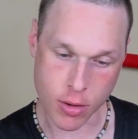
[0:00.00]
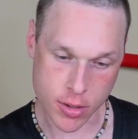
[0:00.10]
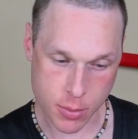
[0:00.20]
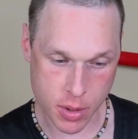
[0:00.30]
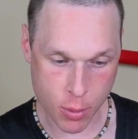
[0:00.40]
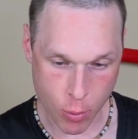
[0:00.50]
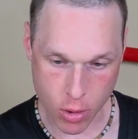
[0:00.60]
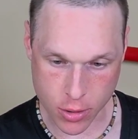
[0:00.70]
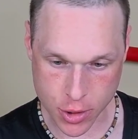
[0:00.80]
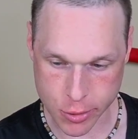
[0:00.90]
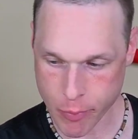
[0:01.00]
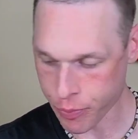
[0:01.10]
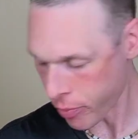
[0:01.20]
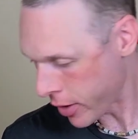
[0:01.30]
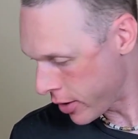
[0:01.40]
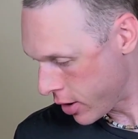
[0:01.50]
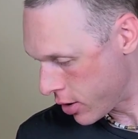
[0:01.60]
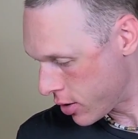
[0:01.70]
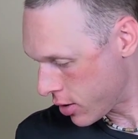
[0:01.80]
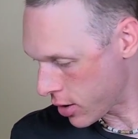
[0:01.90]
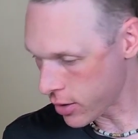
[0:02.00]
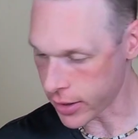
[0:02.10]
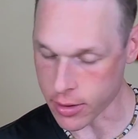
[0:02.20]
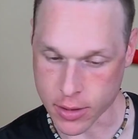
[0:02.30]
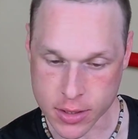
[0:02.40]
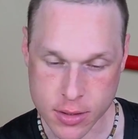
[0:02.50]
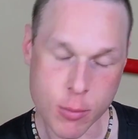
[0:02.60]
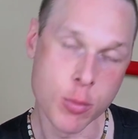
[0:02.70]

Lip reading: lots of people watch you, like at least